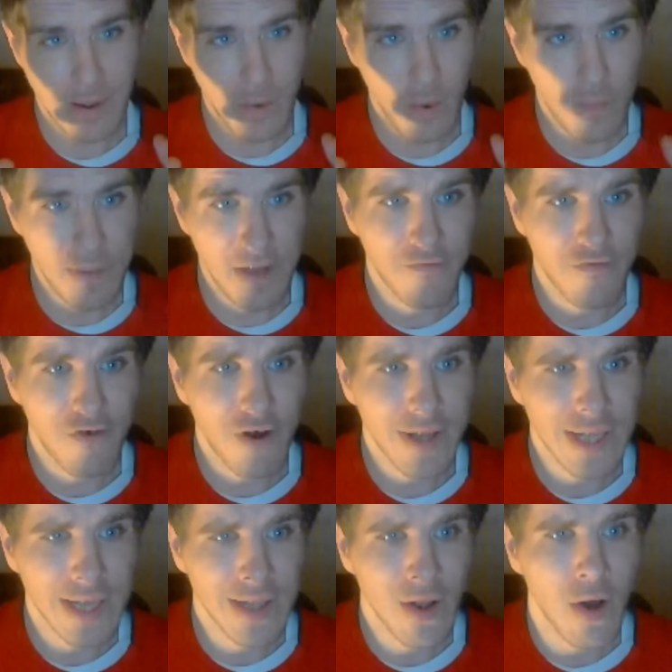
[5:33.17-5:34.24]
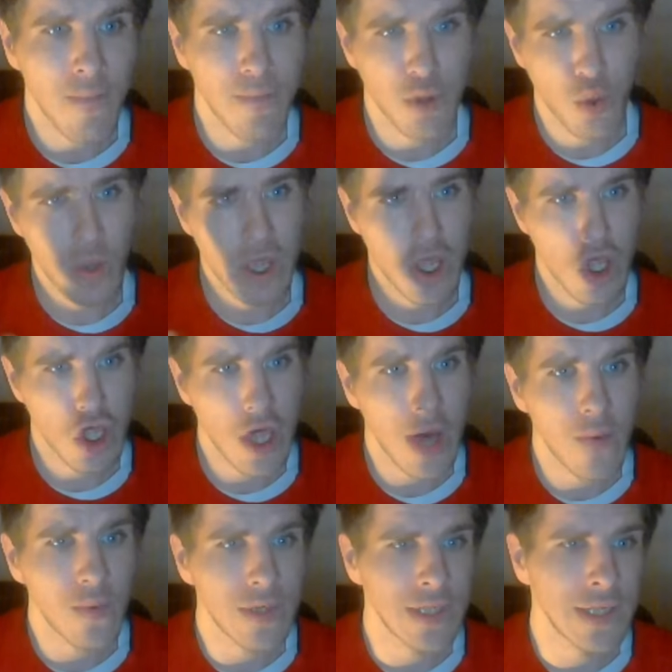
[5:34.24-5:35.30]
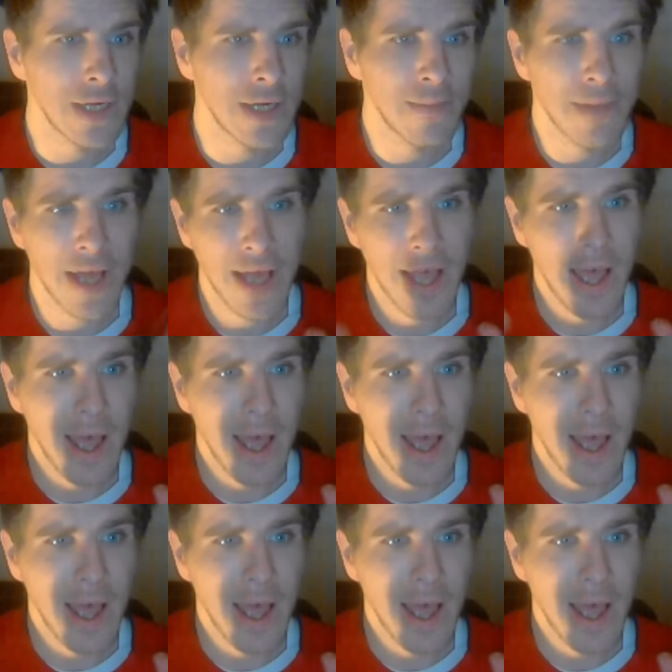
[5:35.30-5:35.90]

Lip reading: will be on Friday night between Cheltenham